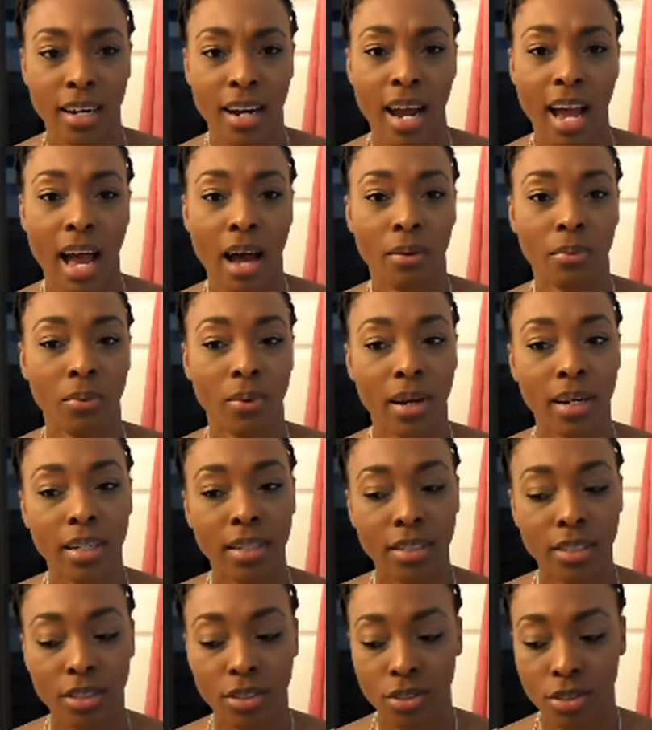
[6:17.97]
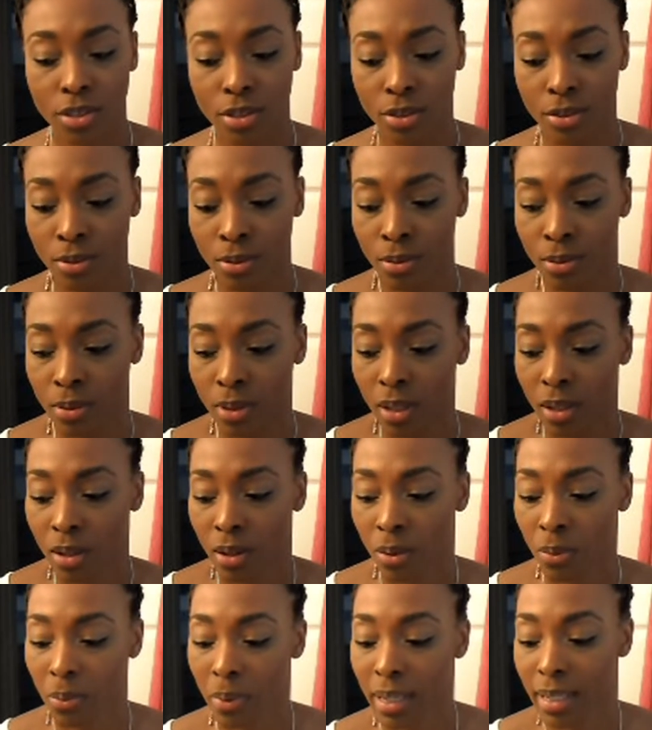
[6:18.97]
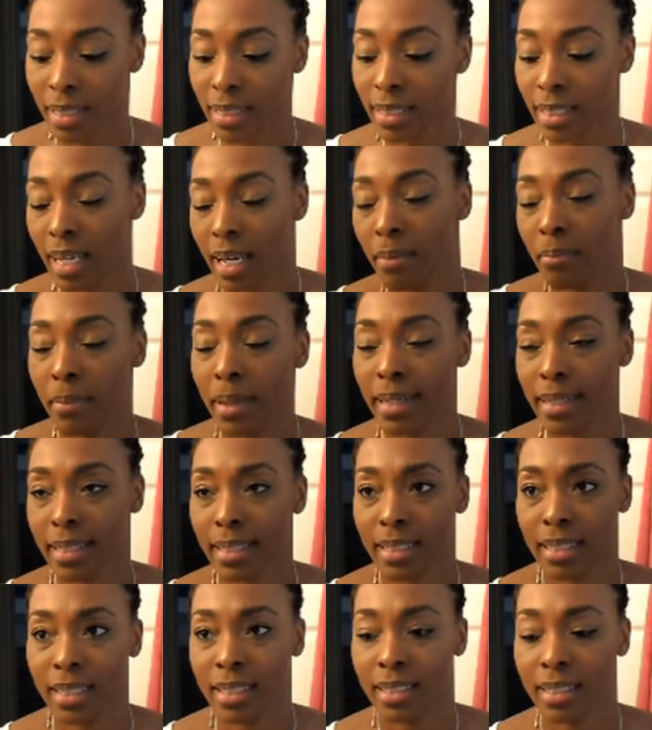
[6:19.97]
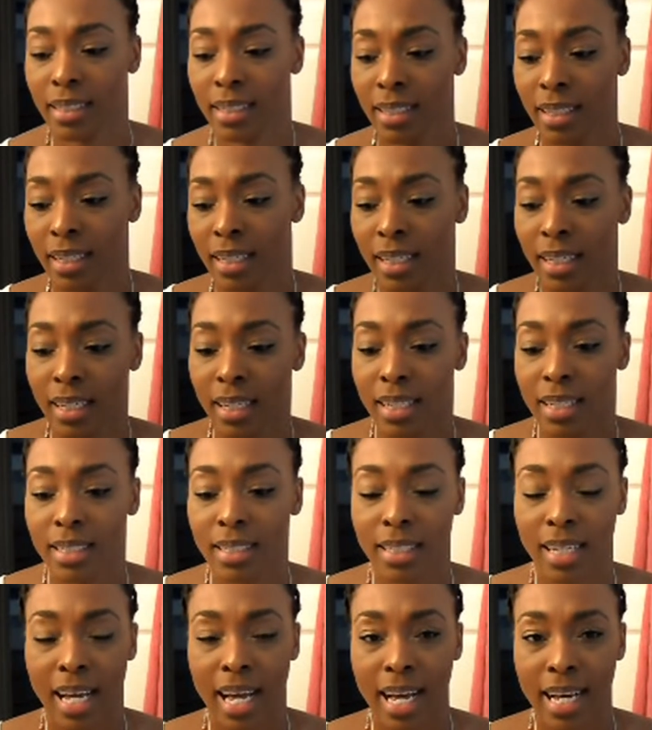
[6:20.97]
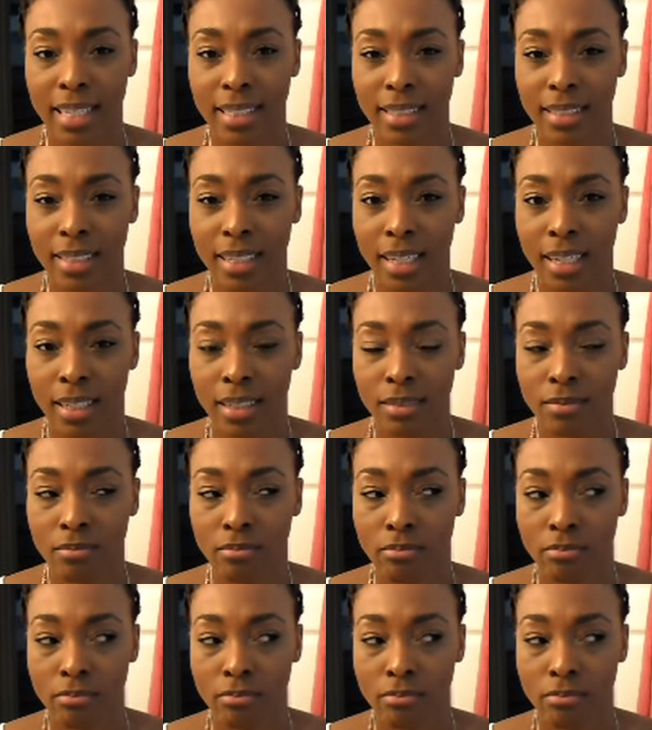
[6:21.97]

I have wanted to do, what is that medicine? Is it acetane?